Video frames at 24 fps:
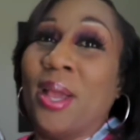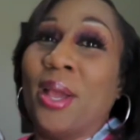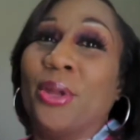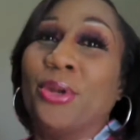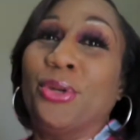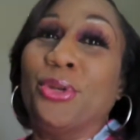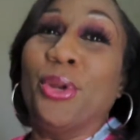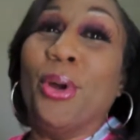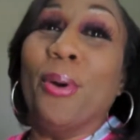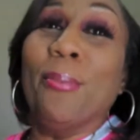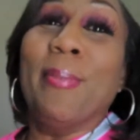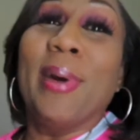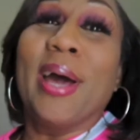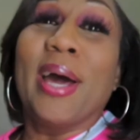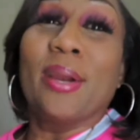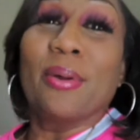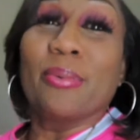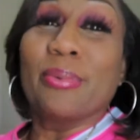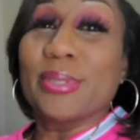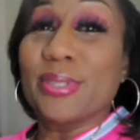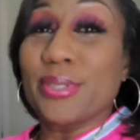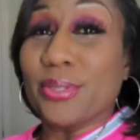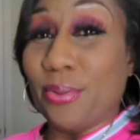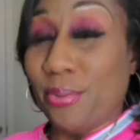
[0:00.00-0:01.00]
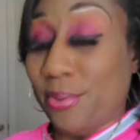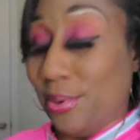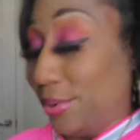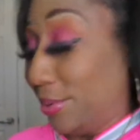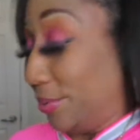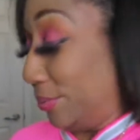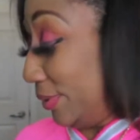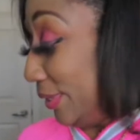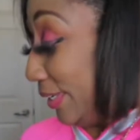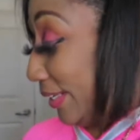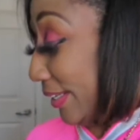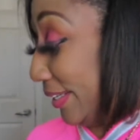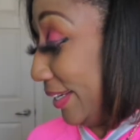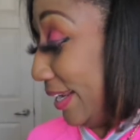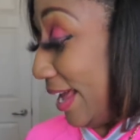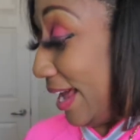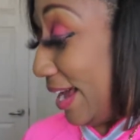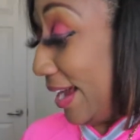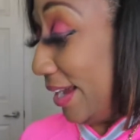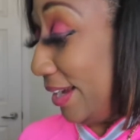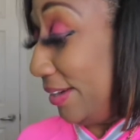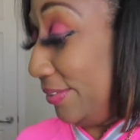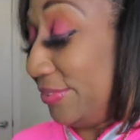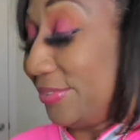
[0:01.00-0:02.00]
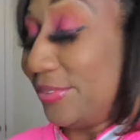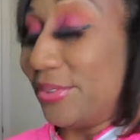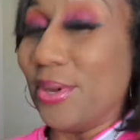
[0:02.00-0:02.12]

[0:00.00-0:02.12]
no matter what's going on in life,